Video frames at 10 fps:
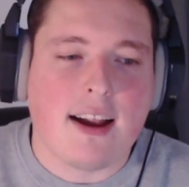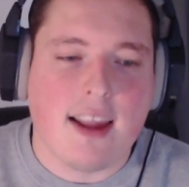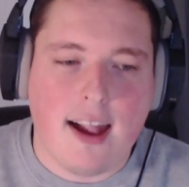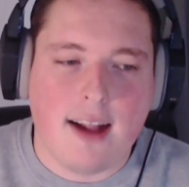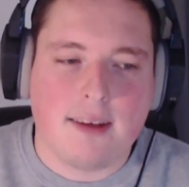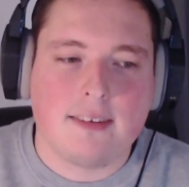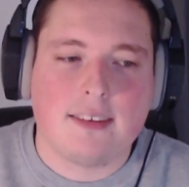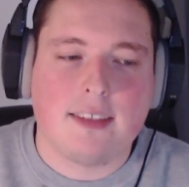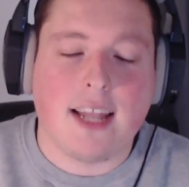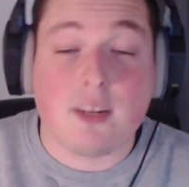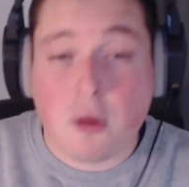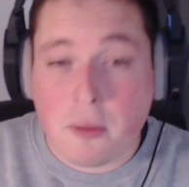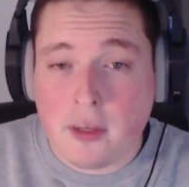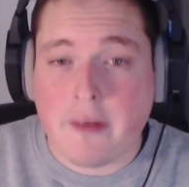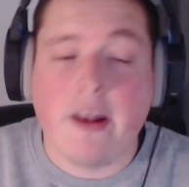Yeah. So that's what
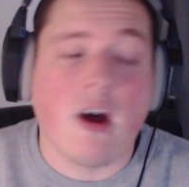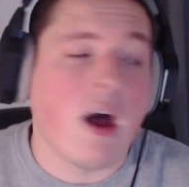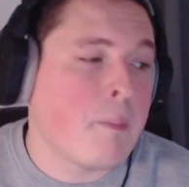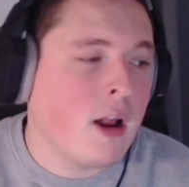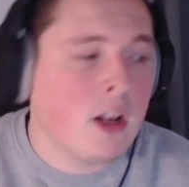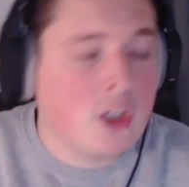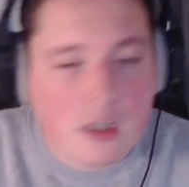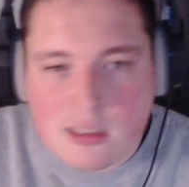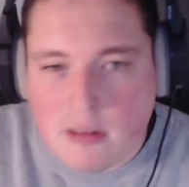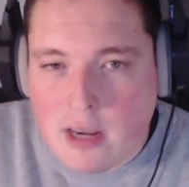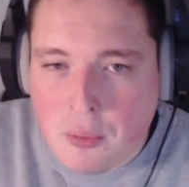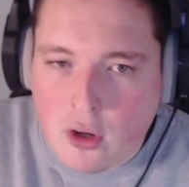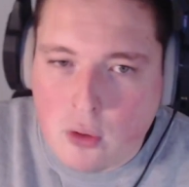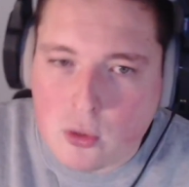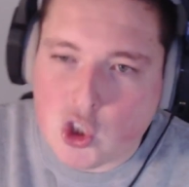we're doing. Like, I apologise to
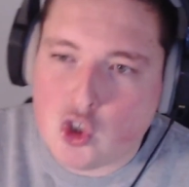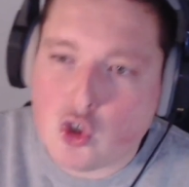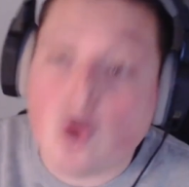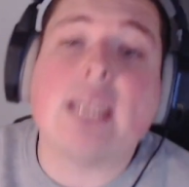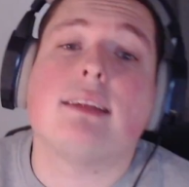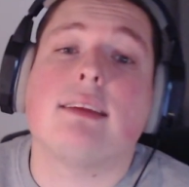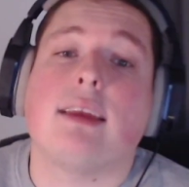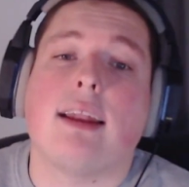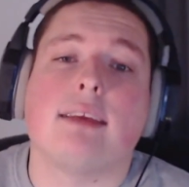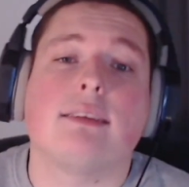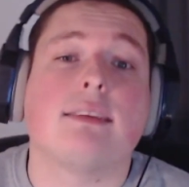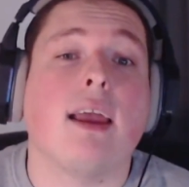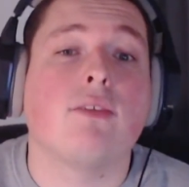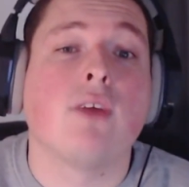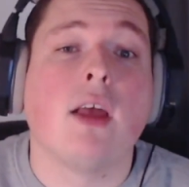anyone who was enjoying the TNA
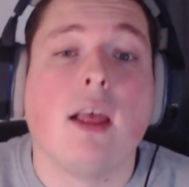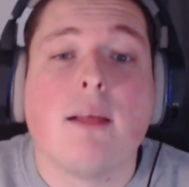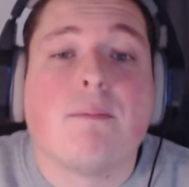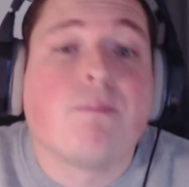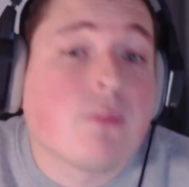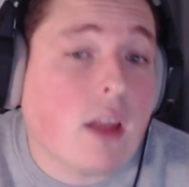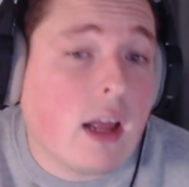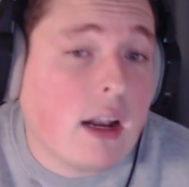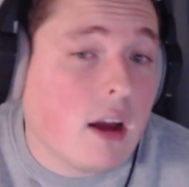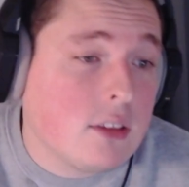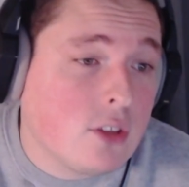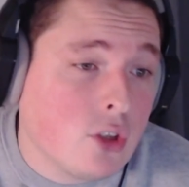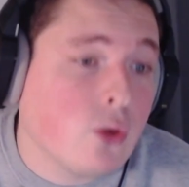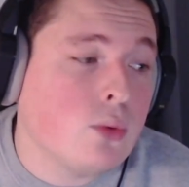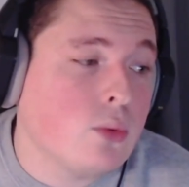save. And I
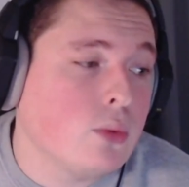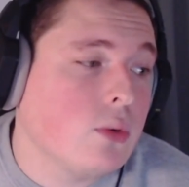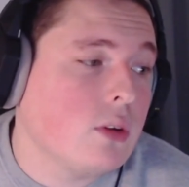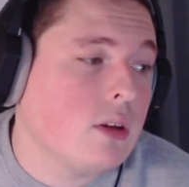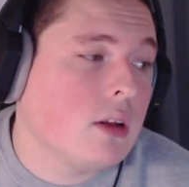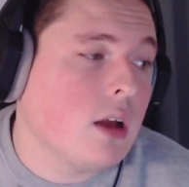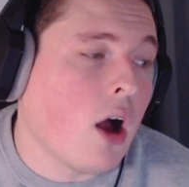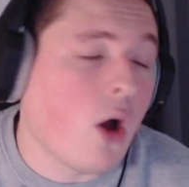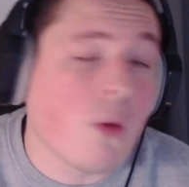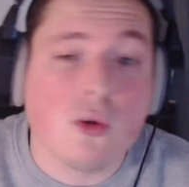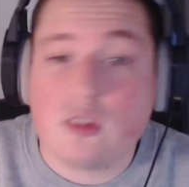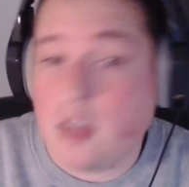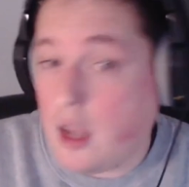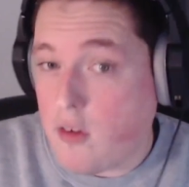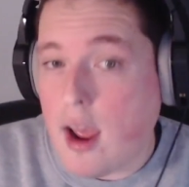do hope you'll
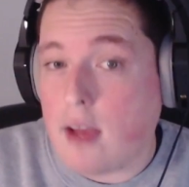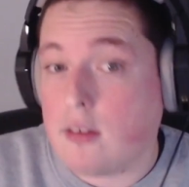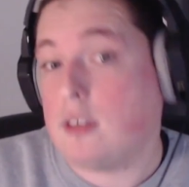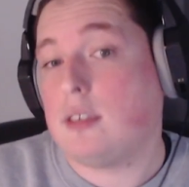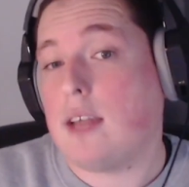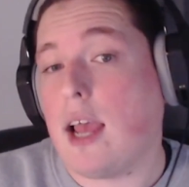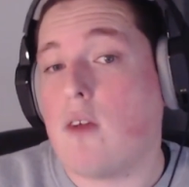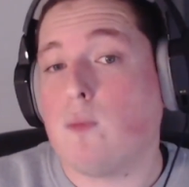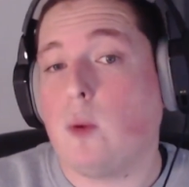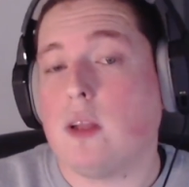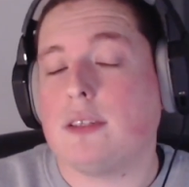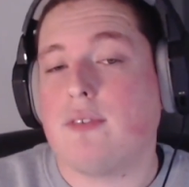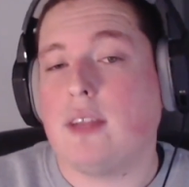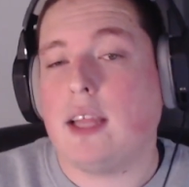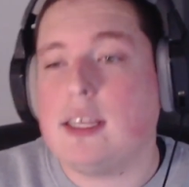stick around and stay on with us
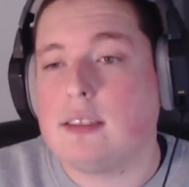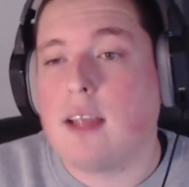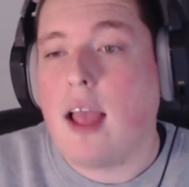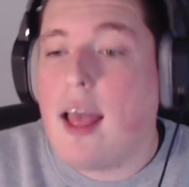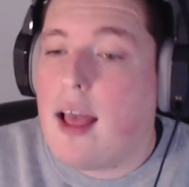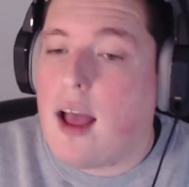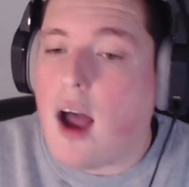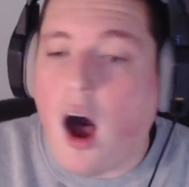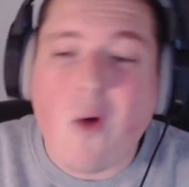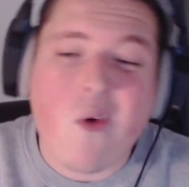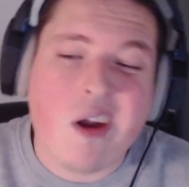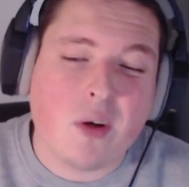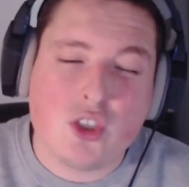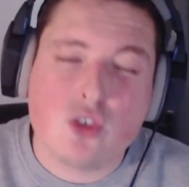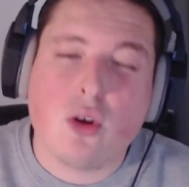for this. I want to
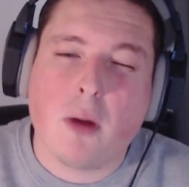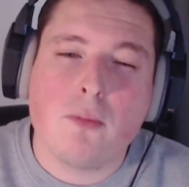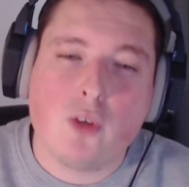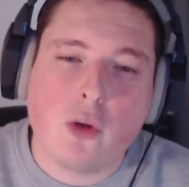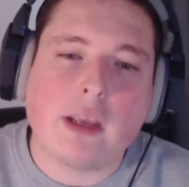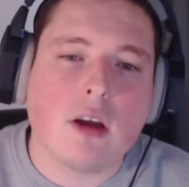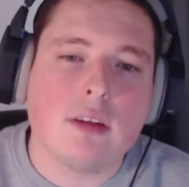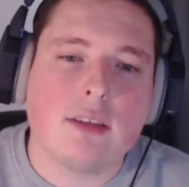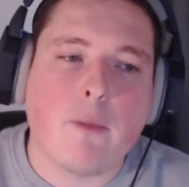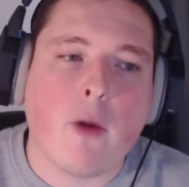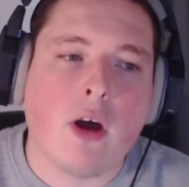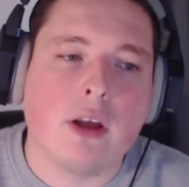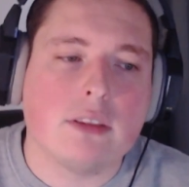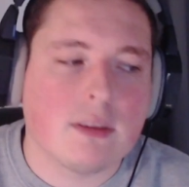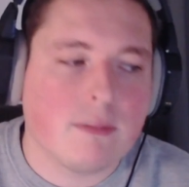enjoy what I'm doing
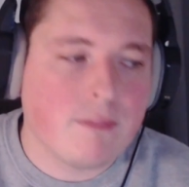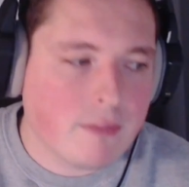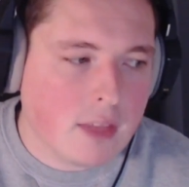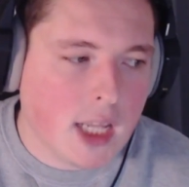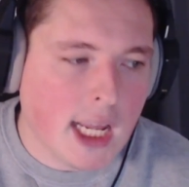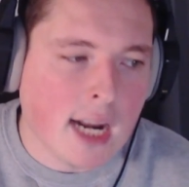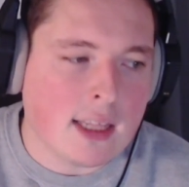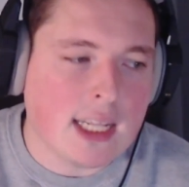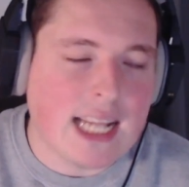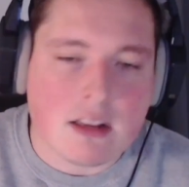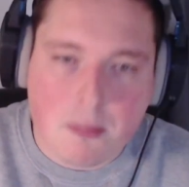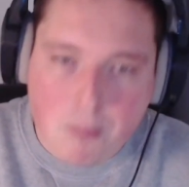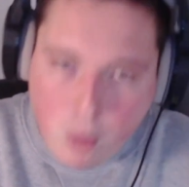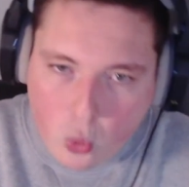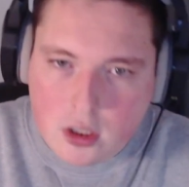content-wise. And I think that's
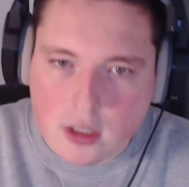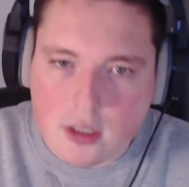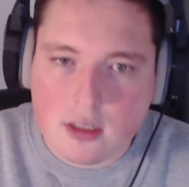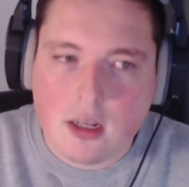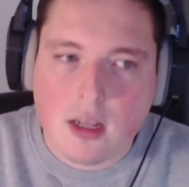important.